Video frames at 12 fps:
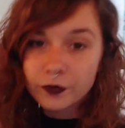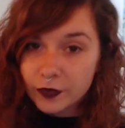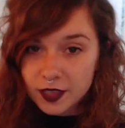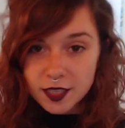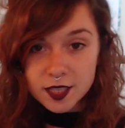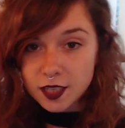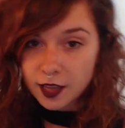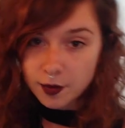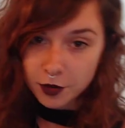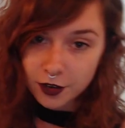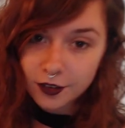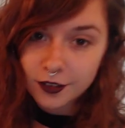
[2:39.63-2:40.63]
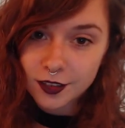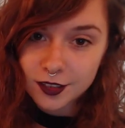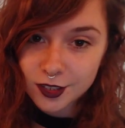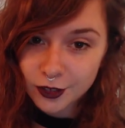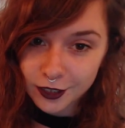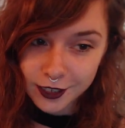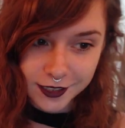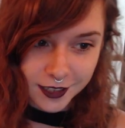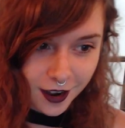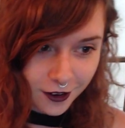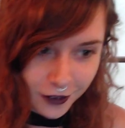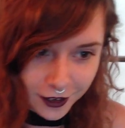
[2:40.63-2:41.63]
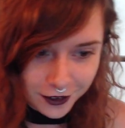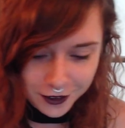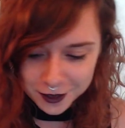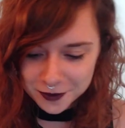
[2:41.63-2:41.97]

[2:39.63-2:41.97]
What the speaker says: Disclaimer, this story is not real.